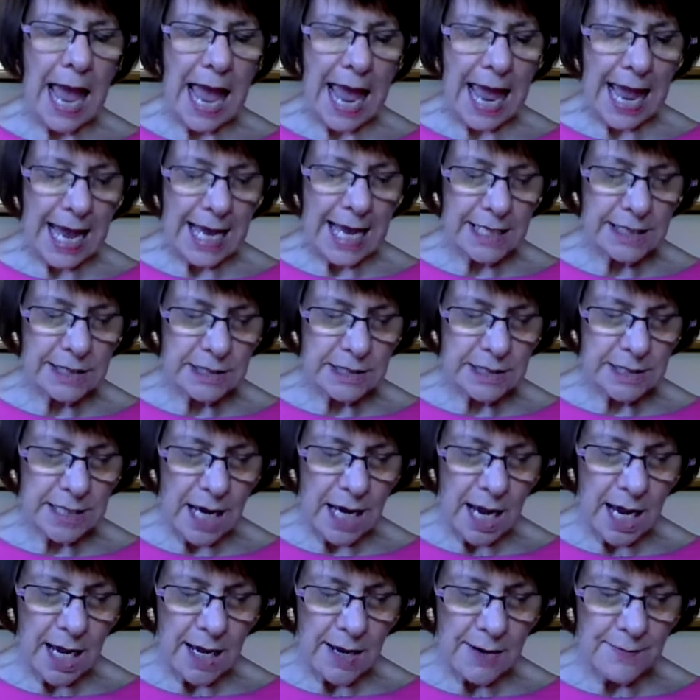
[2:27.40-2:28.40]
and
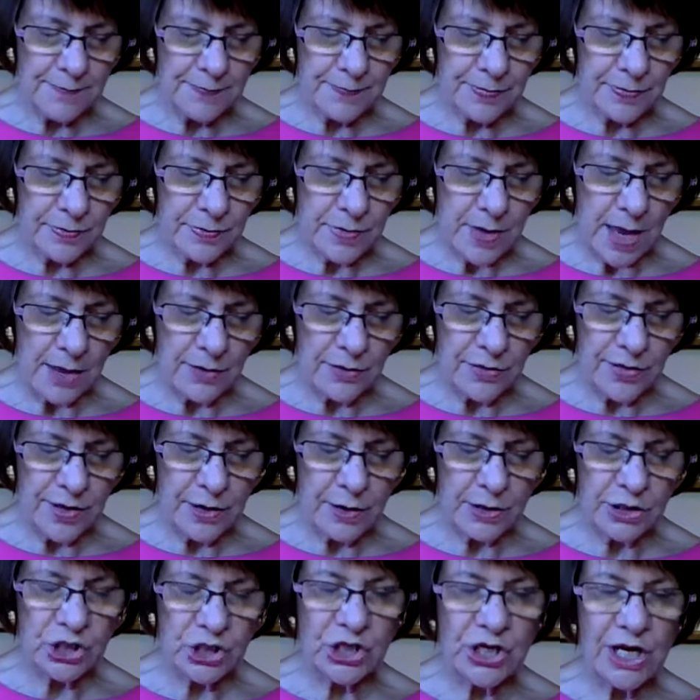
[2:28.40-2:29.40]
um,
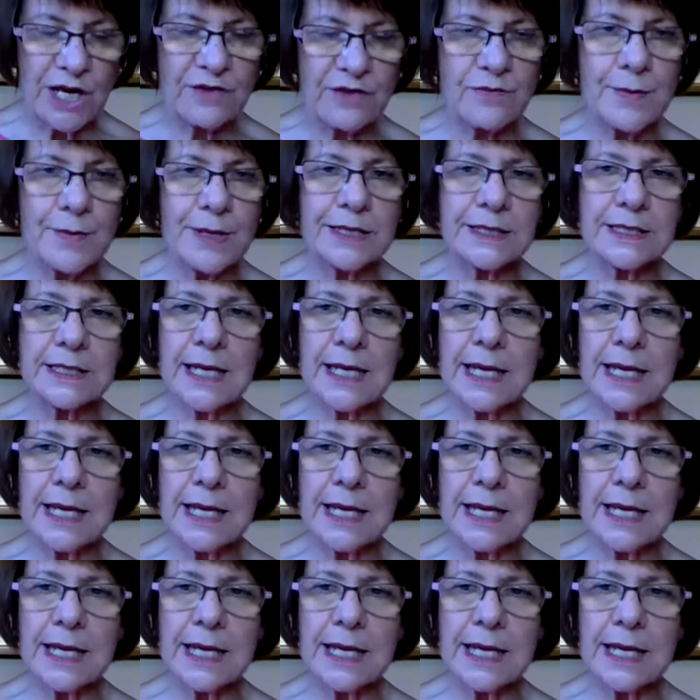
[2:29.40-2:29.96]
their achievements